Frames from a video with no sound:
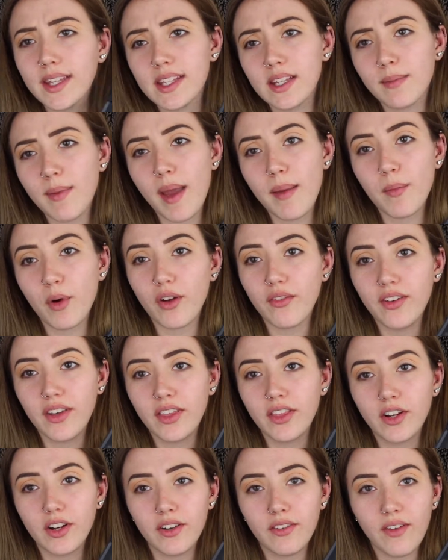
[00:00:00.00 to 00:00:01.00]
into my
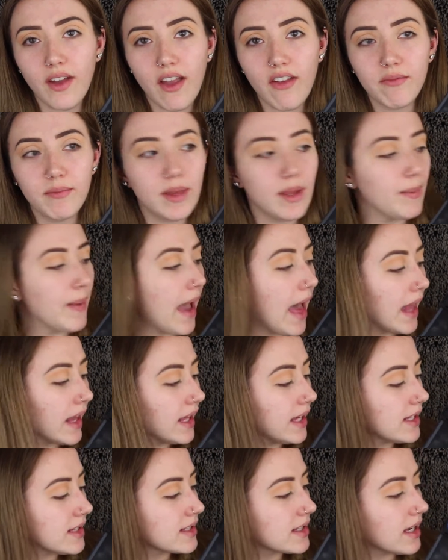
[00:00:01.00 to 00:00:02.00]
Morphe 35B
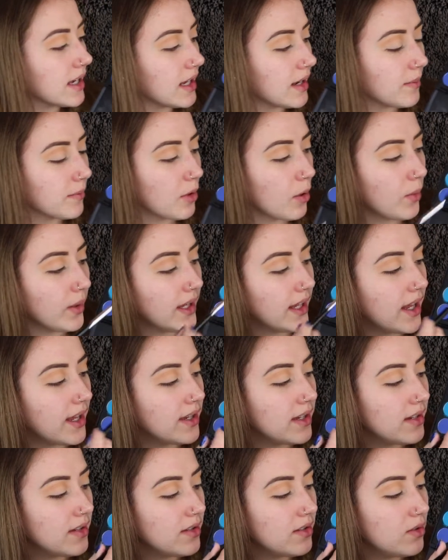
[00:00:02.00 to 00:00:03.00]
palette and I'm going
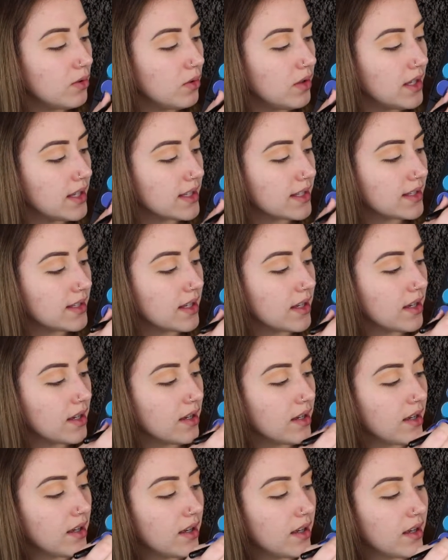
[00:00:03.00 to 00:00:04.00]
into this
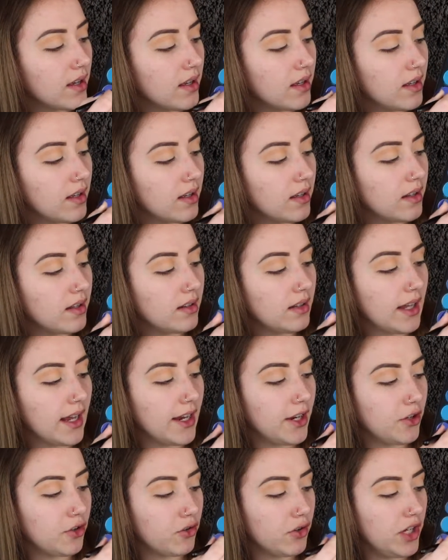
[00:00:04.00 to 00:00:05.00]

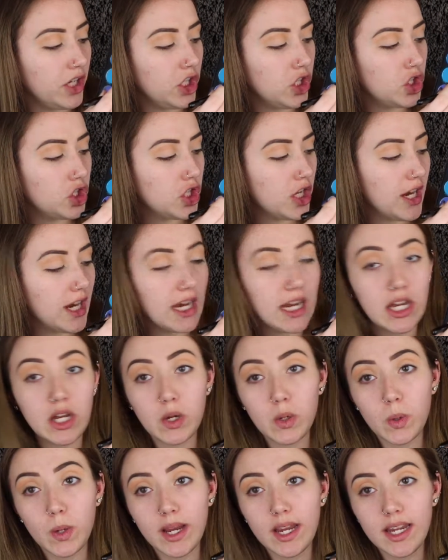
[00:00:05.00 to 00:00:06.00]
light green shade
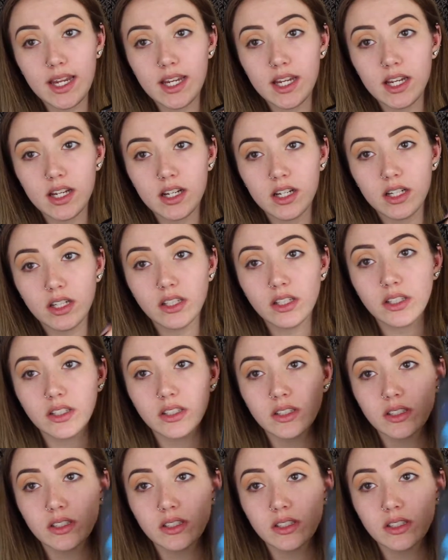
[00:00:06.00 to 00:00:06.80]
right here